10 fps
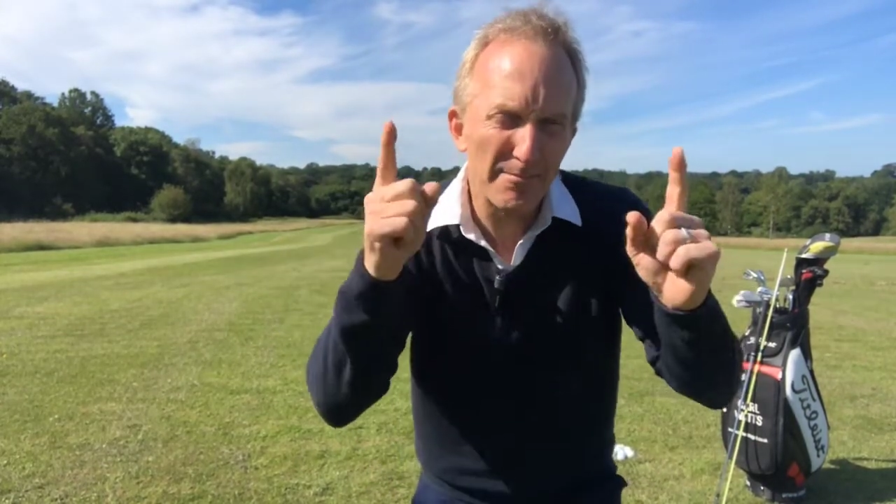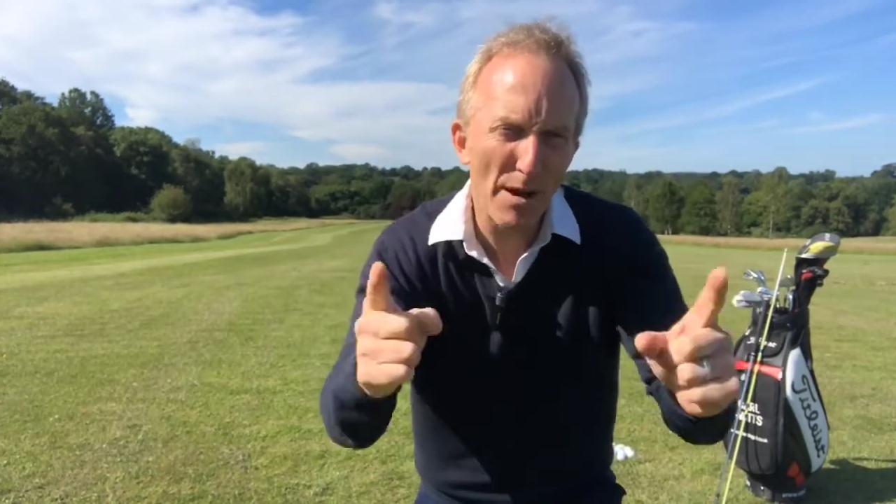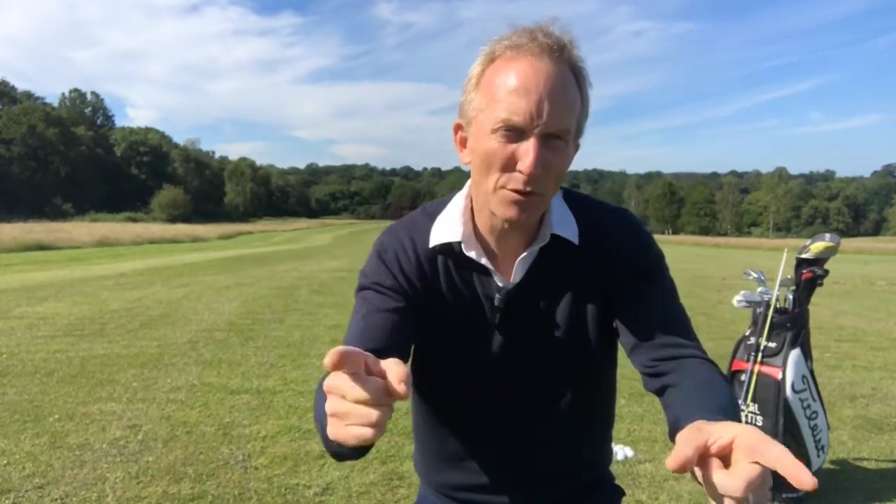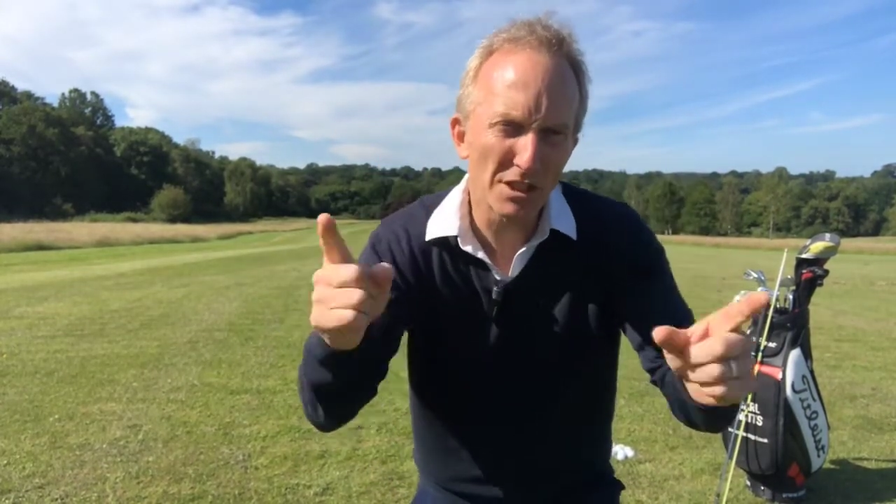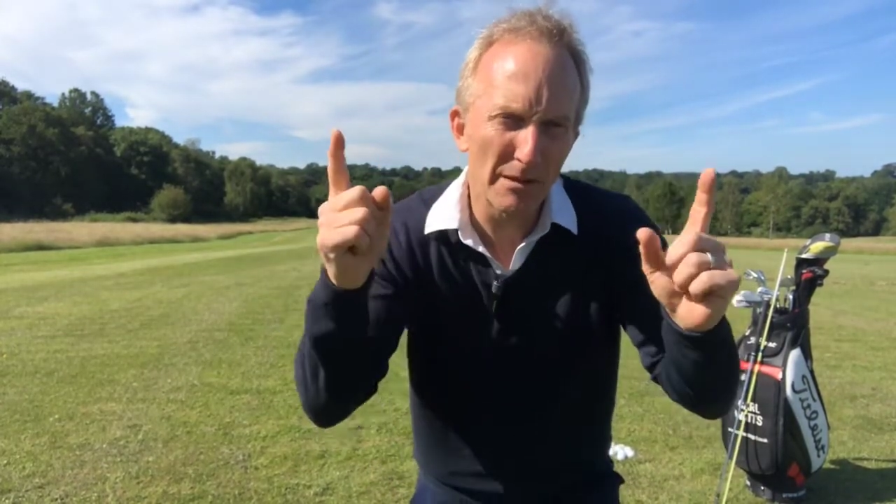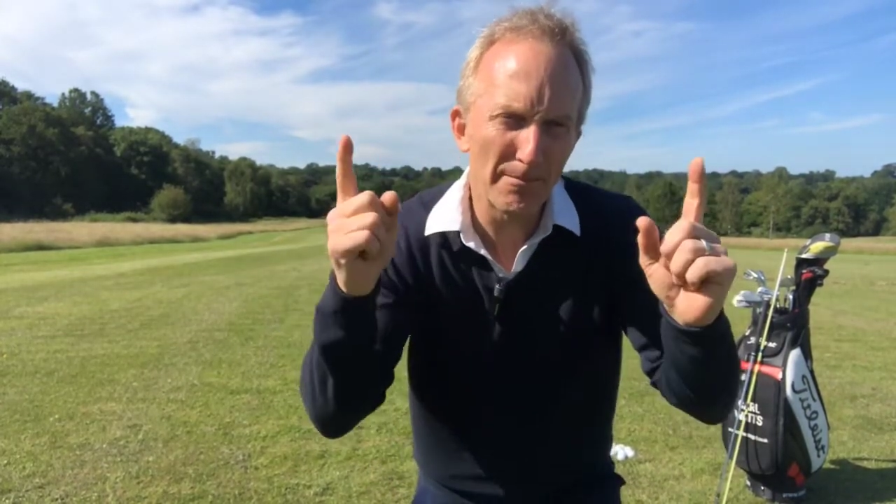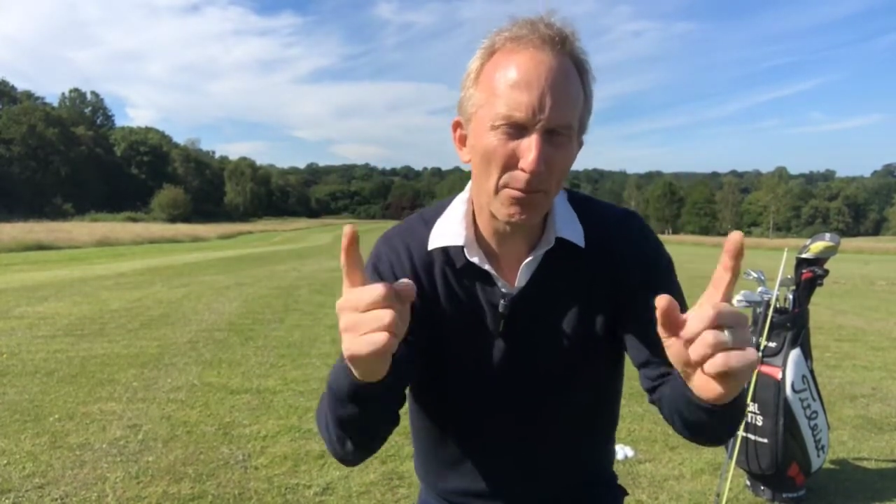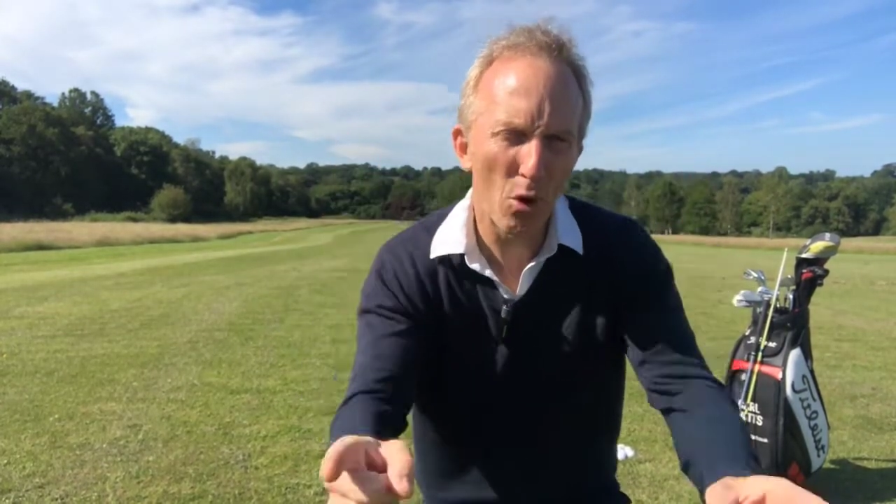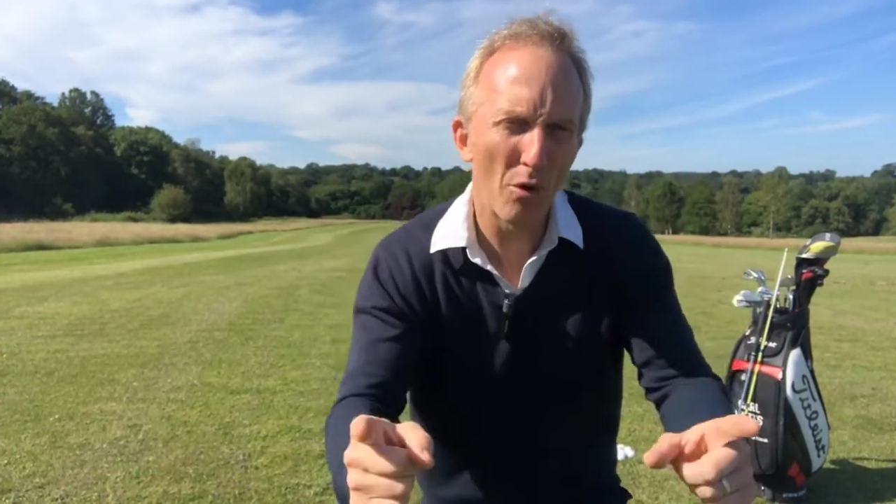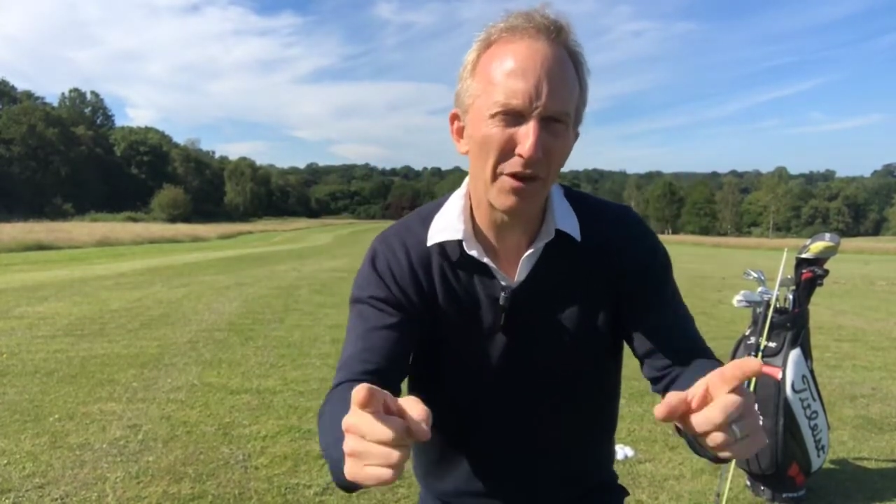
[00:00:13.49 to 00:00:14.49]
most
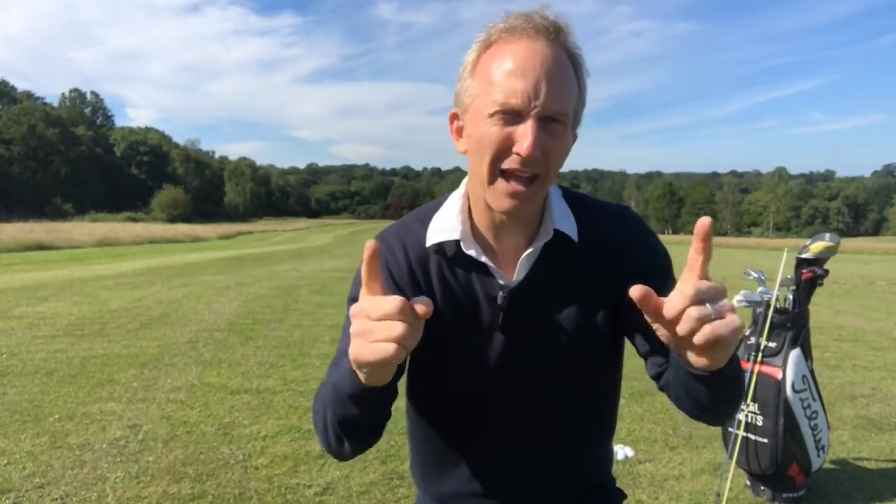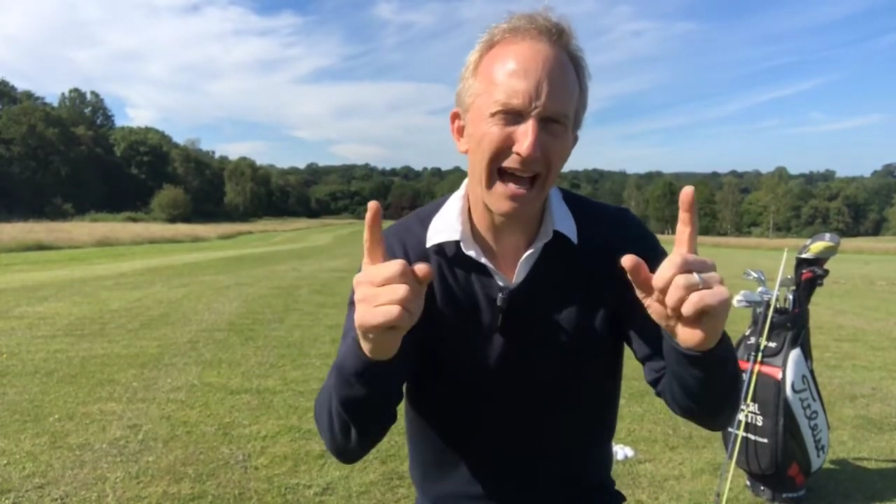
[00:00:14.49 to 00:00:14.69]
important